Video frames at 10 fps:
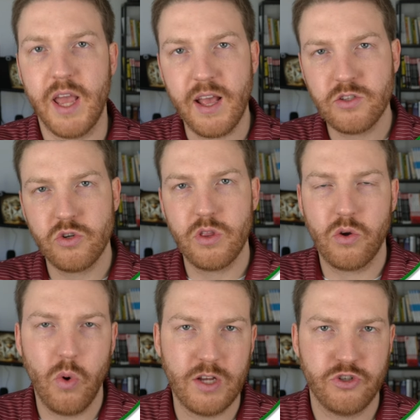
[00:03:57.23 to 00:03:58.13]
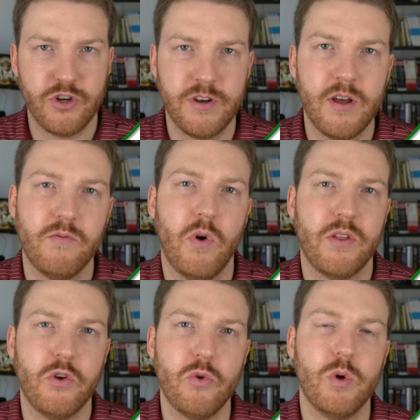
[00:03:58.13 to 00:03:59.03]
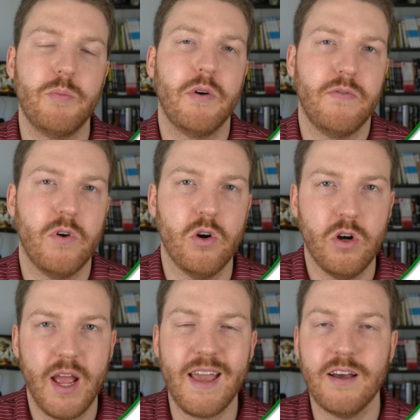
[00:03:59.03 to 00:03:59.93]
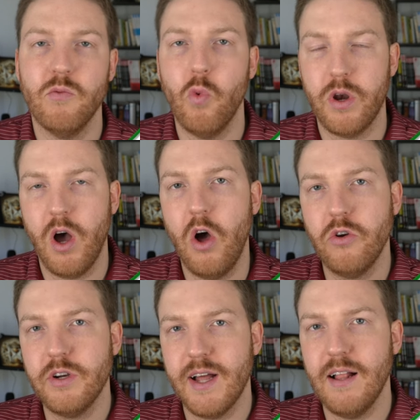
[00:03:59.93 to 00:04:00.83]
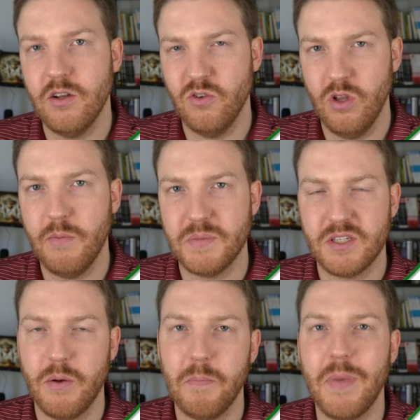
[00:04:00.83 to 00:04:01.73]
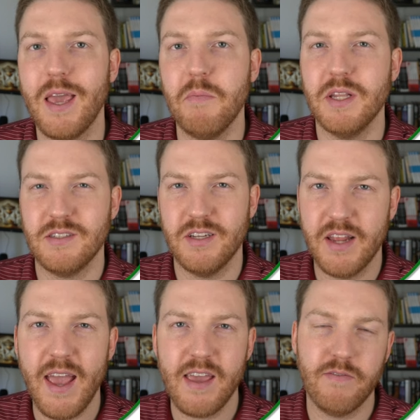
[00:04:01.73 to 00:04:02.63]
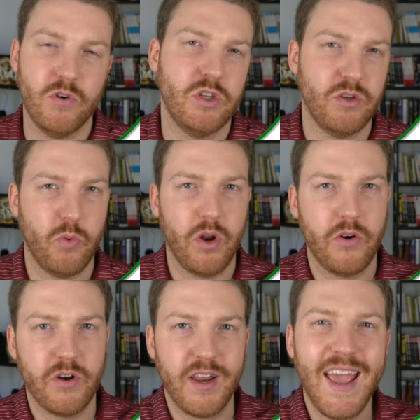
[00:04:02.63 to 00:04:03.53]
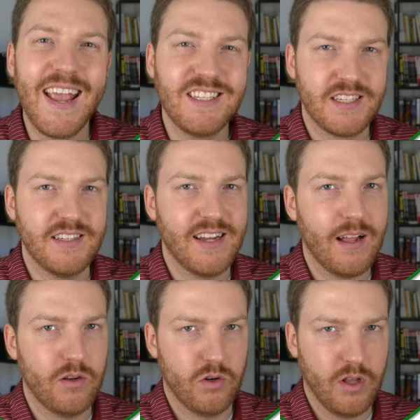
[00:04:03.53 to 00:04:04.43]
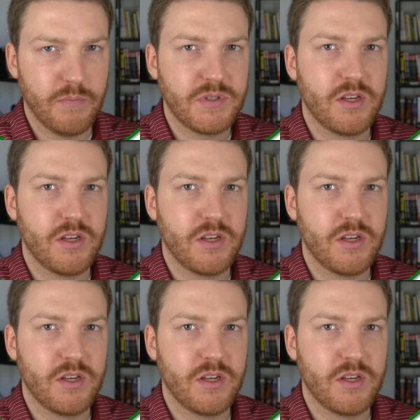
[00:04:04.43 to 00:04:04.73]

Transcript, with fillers: To answer the question of whether you would prefer a $100 lump sum payment today versus a $118 lump